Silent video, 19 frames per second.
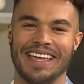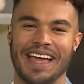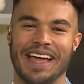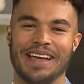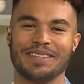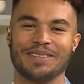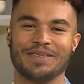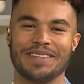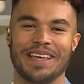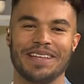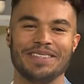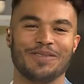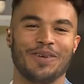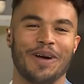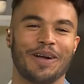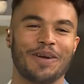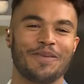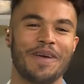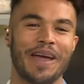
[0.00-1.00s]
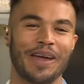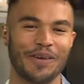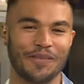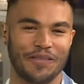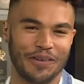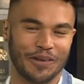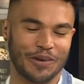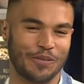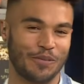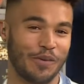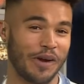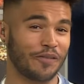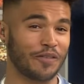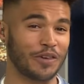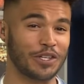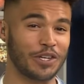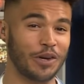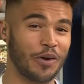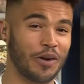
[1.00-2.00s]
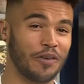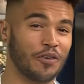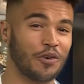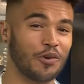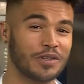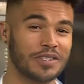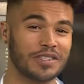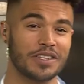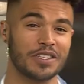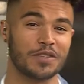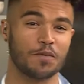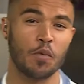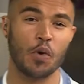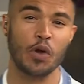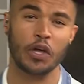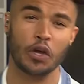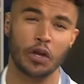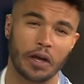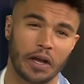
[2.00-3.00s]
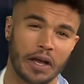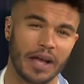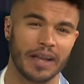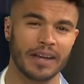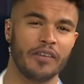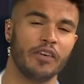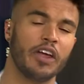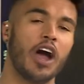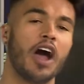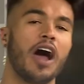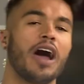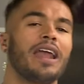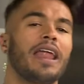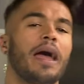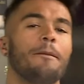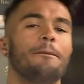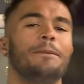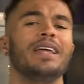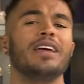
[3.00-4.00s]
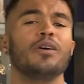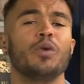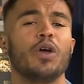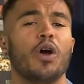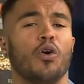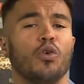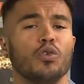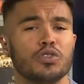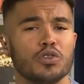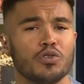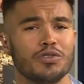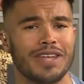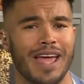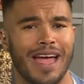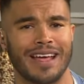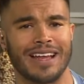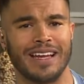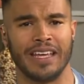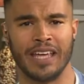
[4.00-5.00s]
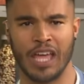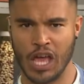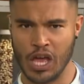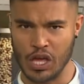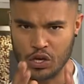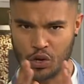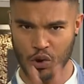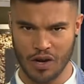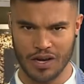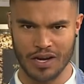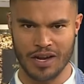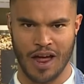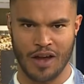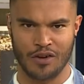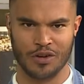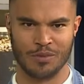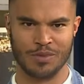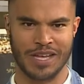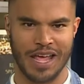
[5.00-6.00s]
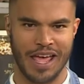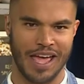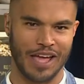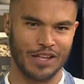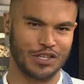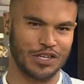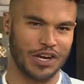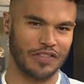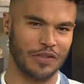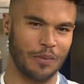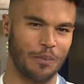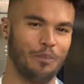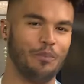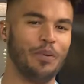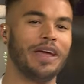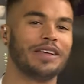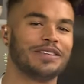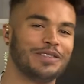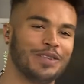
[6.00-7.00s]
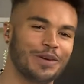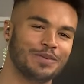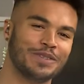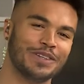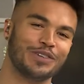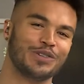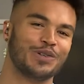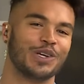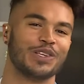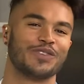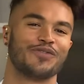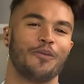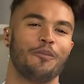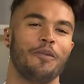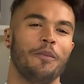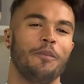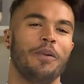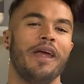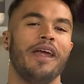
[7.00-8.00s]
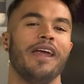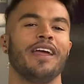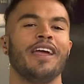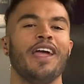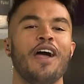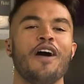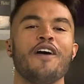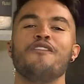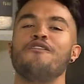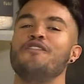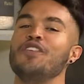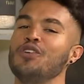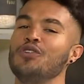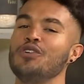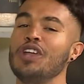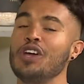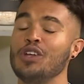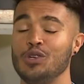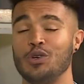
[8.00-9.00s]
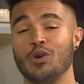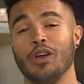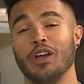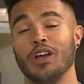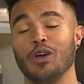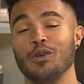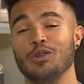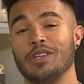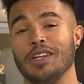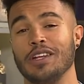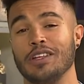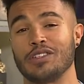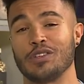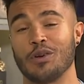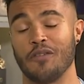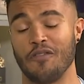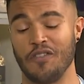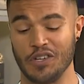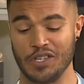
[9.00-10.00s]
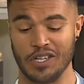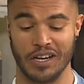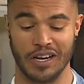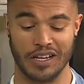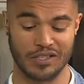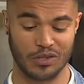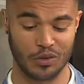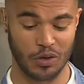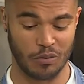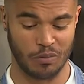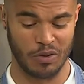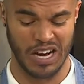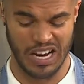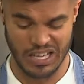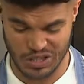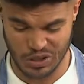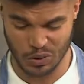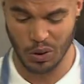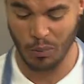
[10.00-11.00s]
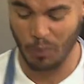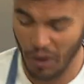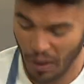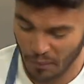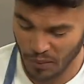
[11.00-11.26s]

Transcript: Yes, Zanzi, welcome back. Your Feel Good Breakfast Show. And of course, this morning on a culinary hotline bling, we are also tackling your conundrums and sharing the best tips and tricks for preparing food during load shedding. So officially, let's do it. Let's do a